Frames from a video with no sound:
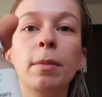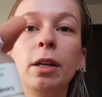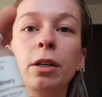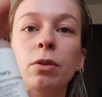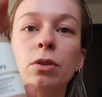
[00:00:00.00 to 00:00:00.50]
I'm
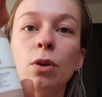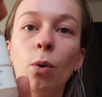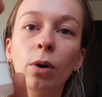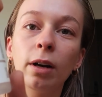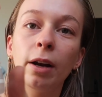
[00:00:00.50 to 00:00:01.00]
gonna use the
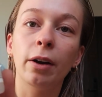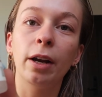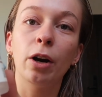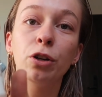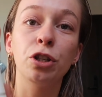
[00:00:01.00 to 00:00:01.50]

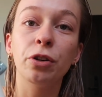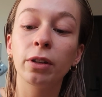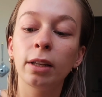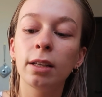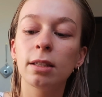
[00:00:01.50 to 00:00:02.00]
Ordinary
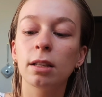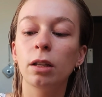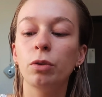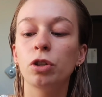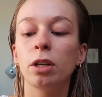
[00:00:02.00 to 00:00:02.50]
Argireline
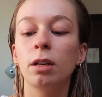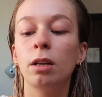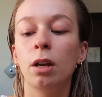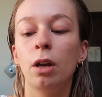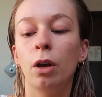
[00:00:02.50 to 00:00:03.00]

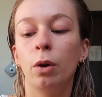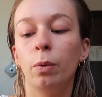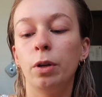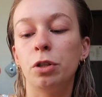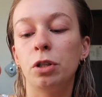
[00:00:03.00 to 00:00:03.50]
solution,
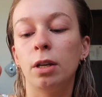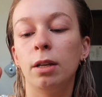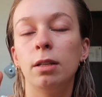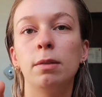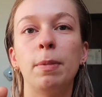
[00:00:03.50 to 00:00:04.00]
which
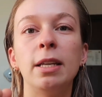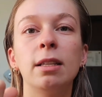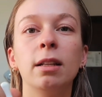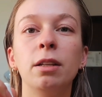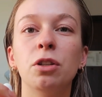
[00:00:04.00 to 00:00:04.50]
is
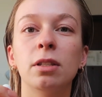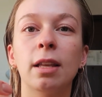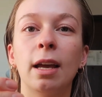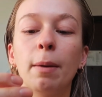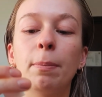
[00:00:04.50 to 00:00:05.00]
basically
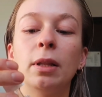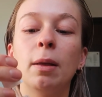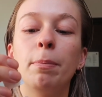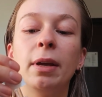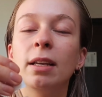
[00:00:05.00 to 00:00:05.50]
just like a
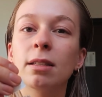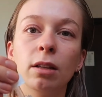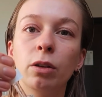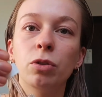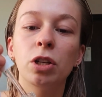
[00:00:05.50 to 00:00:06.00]
plumping
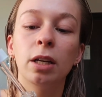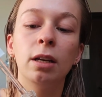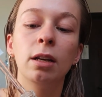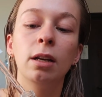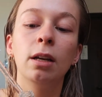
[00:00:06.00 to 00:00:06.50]

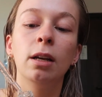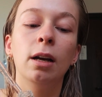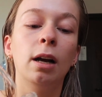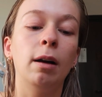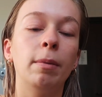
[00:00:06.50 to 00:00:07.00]
solution.
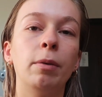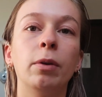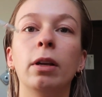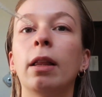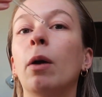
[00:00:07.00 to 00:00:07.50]
It
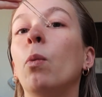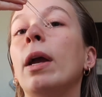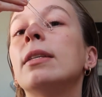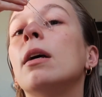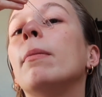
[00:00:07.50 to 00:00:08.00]
really like
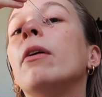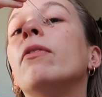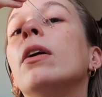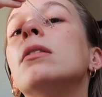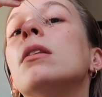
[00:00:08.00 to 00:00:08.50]
wakes up my
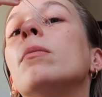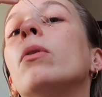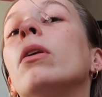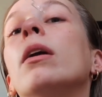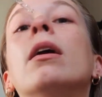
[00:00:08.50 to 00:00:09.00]
face in the
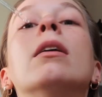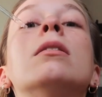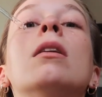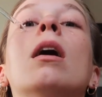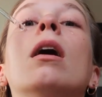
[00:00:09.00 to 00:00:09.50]
morning.
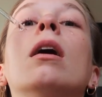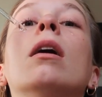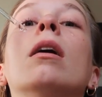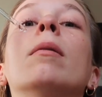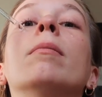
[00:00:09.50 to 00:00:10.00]
It's not
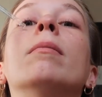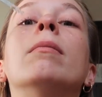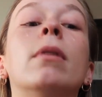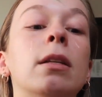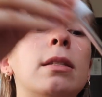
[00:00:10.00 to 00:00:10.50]

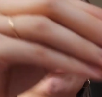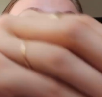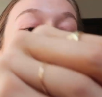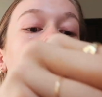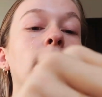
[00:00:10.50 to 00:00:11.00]
a
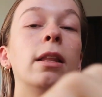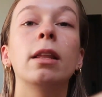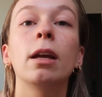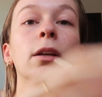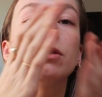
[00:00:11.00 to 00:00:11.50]
serum or
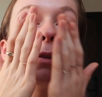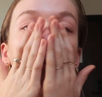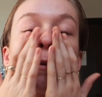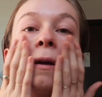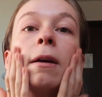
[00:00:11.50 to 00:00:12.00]
anything. It's
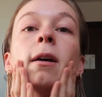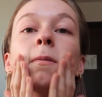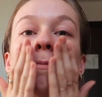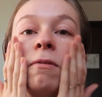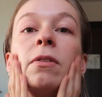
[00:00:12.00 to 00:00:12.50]
just like
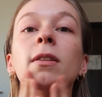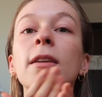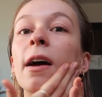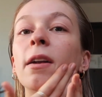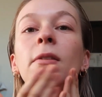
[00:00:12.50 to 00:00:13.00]
it feels
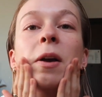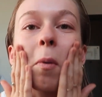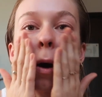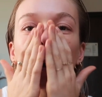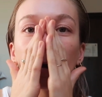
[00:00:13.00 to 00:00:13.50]
kind of like
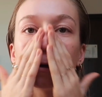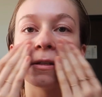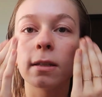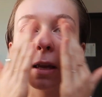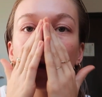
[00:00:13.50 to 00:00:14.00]
water,
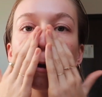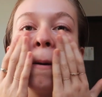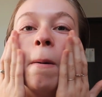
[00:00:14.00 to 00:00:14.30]
honestly.